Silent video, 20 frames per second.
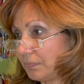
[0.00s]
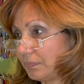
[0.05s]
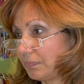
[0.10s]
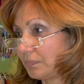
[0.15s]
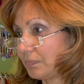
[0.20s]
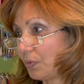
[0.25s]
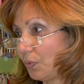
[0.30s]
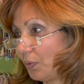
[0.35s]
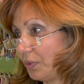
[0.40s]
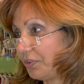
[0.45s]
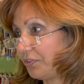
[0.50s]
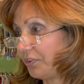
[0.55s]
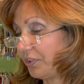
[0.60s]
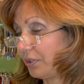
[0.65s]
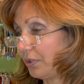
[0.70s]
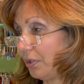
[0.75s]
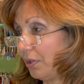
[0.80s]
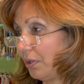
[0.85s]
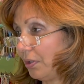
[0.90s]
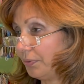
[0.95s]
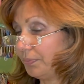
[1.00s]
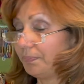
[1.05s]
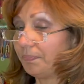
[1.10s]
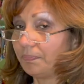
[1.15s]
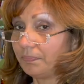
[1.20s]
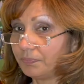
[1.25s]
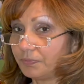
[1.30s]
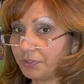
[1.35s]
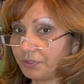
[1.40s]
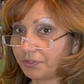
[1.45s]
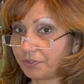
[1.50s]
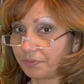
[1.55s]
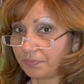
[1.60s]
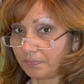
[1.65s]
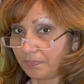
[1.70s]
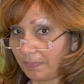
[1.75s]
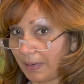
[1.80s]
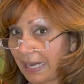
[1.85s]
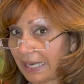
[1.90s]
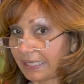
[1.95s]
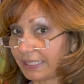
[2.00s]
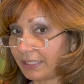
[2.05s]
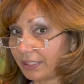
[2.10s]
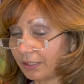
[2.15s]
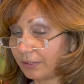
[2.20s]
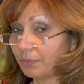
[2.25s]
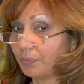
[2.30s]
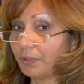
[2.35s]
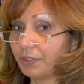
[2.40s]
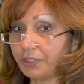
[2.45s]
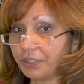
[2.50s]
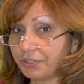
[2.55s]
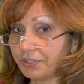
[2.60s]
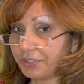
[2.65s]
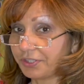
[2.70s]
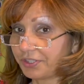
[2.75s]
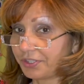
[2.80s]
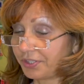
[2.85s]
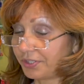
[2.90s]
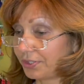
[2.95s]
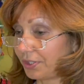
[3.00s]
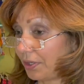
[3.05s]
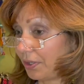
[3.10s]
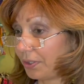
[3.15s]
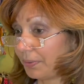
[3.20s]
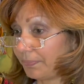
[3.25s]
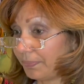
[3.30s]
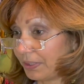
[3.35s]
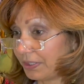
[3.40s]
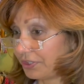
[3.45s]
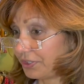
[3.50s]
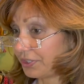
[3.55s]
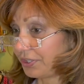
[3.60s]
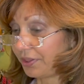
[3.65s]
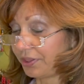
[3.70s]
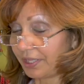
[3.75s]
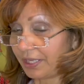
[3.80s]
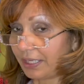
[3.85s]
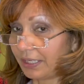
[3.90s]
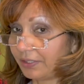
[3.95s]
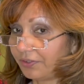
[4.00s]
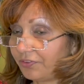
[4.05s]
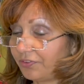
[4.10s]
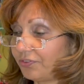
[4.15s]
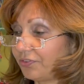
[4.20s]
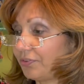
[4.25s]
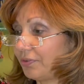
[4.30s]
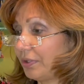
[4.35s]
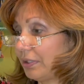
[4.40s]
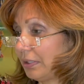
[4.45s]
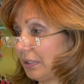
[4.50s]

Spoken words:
what is it called? Just mania, where you just start a bunch of things.